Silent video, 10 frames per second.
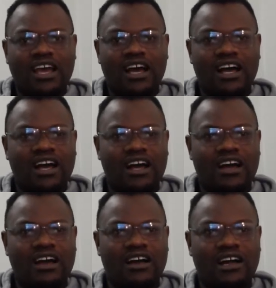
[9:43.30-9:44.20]

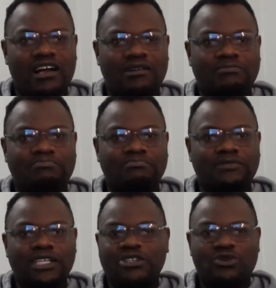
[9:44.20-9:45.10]

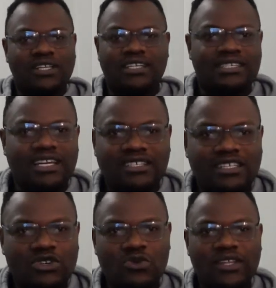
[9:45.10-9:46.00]
to what extent
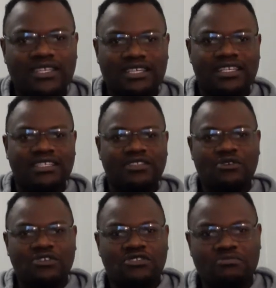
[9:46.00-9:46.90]
did Louis XVI
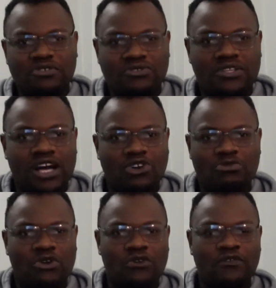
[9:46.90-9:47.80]
contribute to the
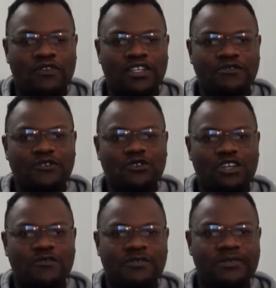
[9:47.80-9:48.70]
outbreak of the French
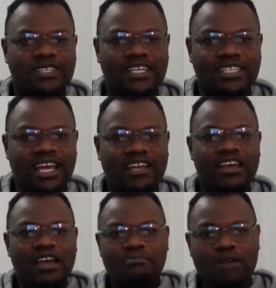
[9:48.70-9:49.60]
Revolution of 1789?
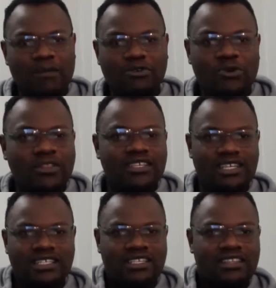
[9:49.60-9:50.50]
Blame Louis
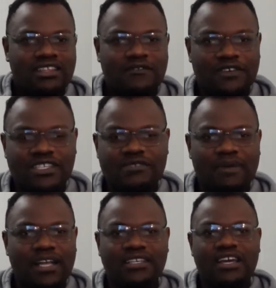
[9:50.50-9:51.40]
XVI with the first
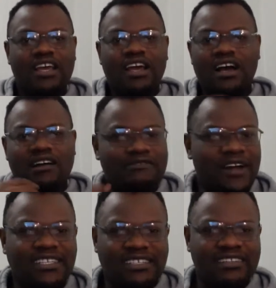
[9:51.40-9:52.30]
part,
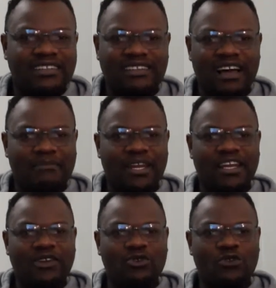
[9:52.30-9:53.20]
funding the
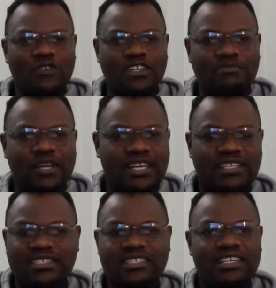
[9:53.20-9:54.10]
American War of
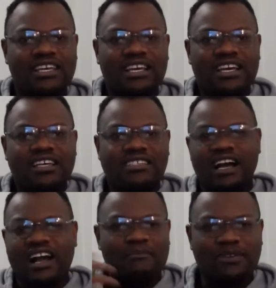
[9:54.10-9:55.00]
Independence,
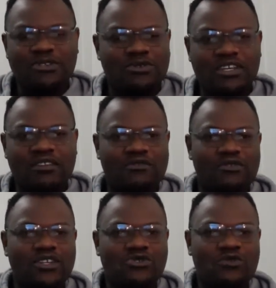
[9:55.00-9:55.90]
succumbing to the
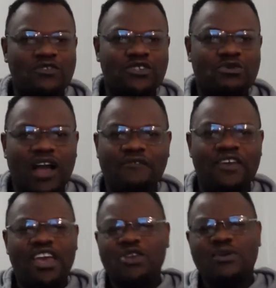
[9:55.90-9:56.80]
influence of his
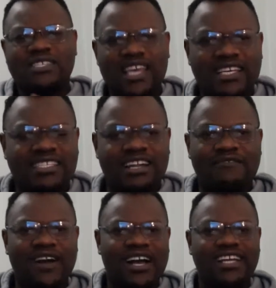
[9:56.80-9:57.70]
wife. He was
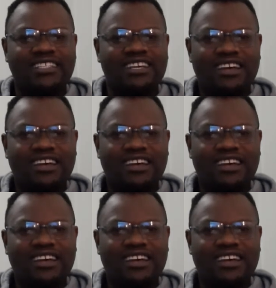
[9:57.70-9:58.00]
extravagant,